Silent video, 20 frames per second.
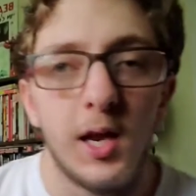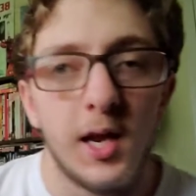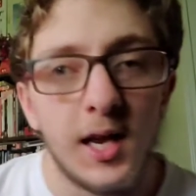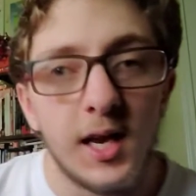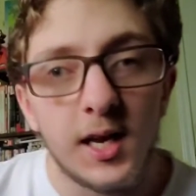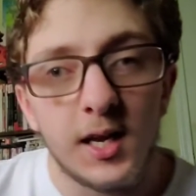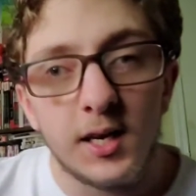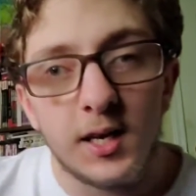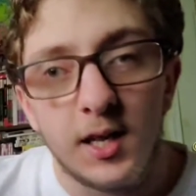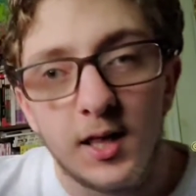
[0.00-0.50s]

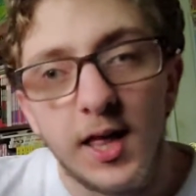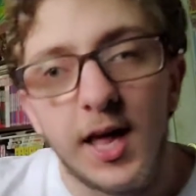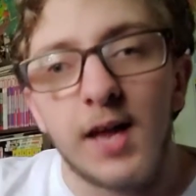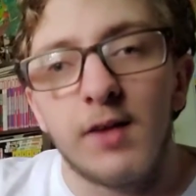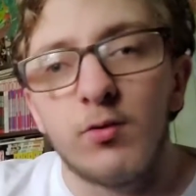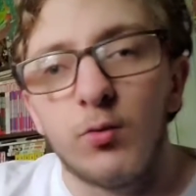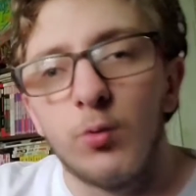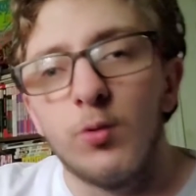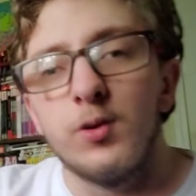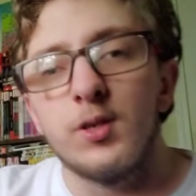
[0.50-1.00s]
And that,
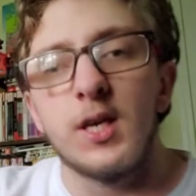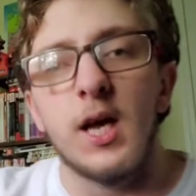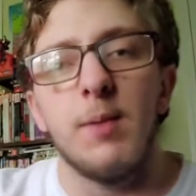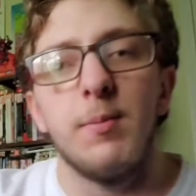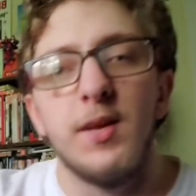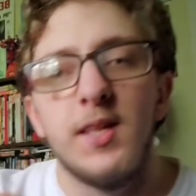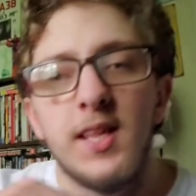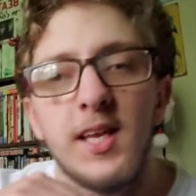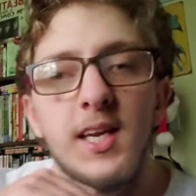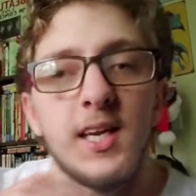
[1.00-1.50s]
of course, got
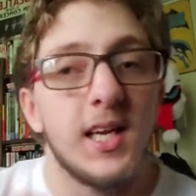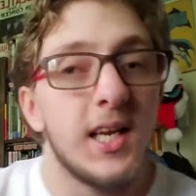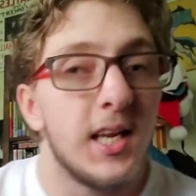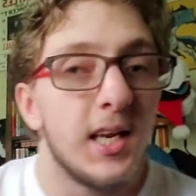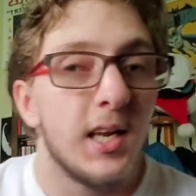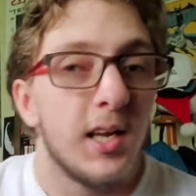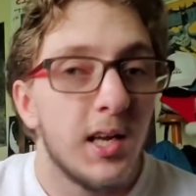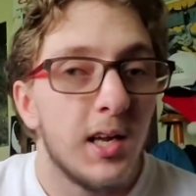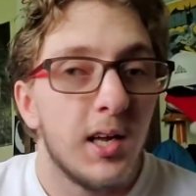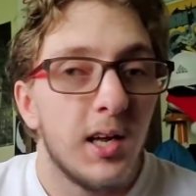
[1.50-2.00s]
me
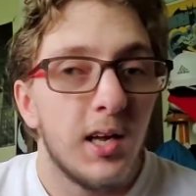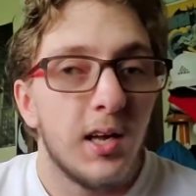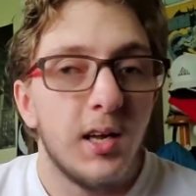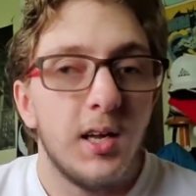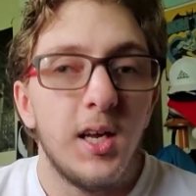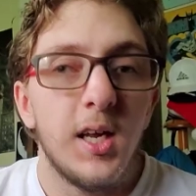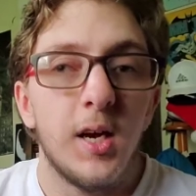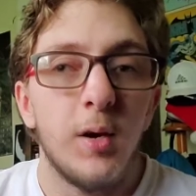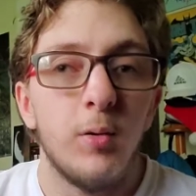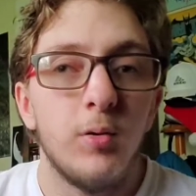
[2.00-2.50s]
thinking,
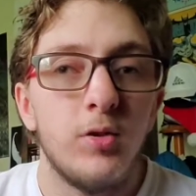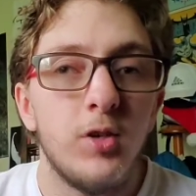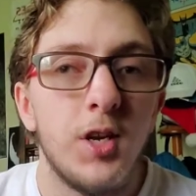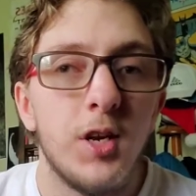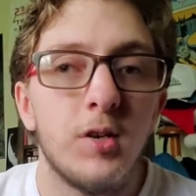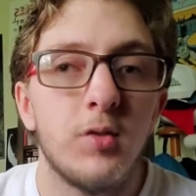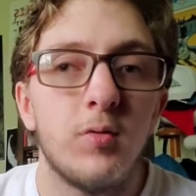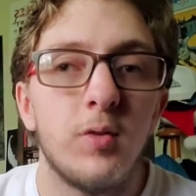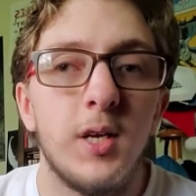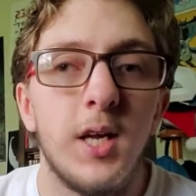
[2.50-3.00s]
you know, she
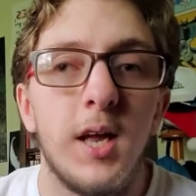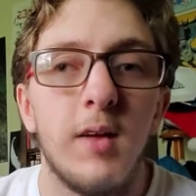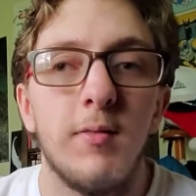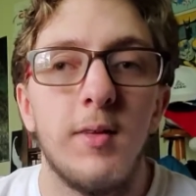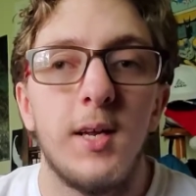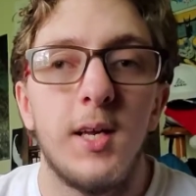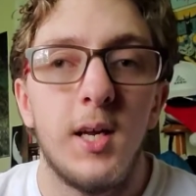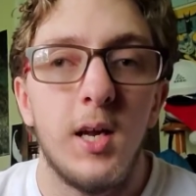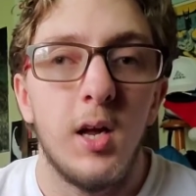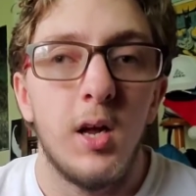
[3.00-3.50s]
doesn't really have,
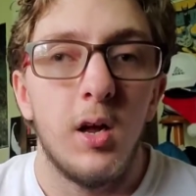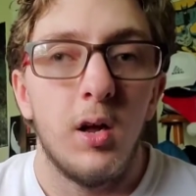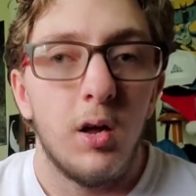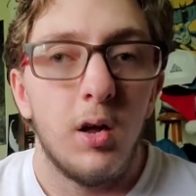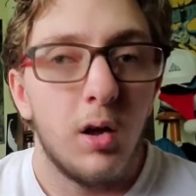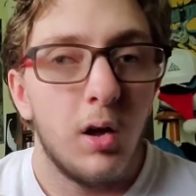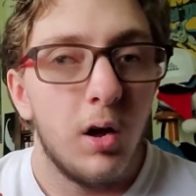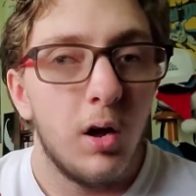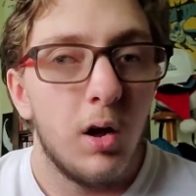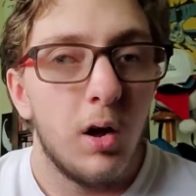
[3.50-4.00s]
like,
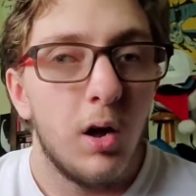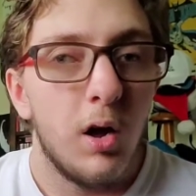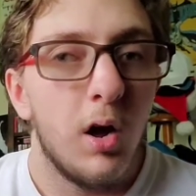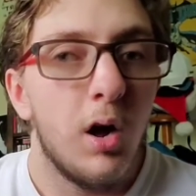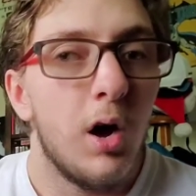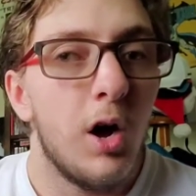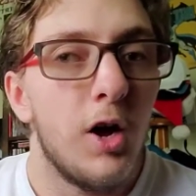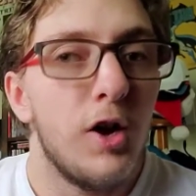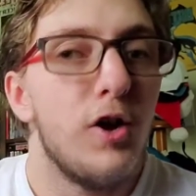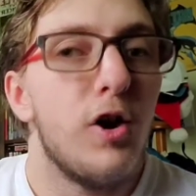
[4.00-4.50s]

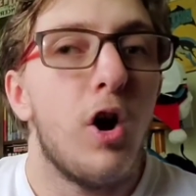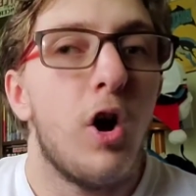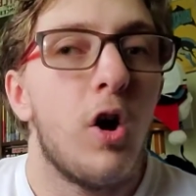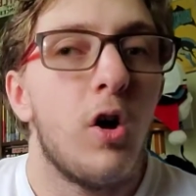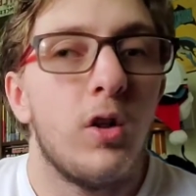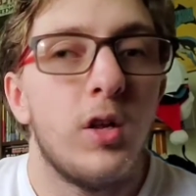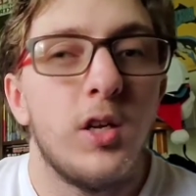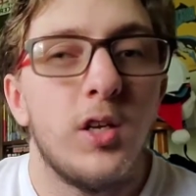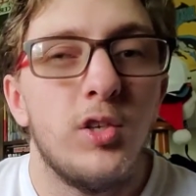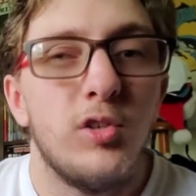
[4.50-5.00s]
a
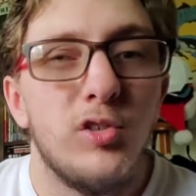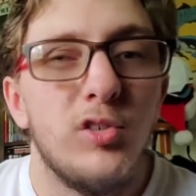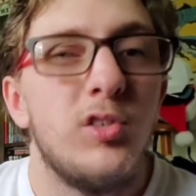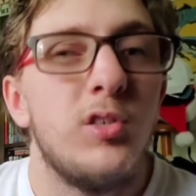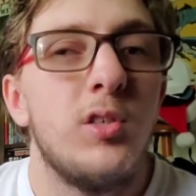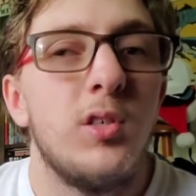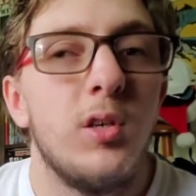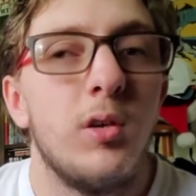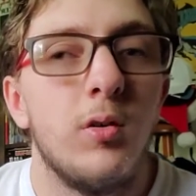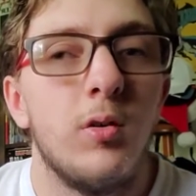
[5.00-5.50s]

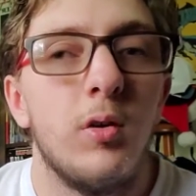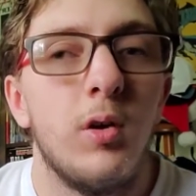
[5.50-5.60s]
knowledge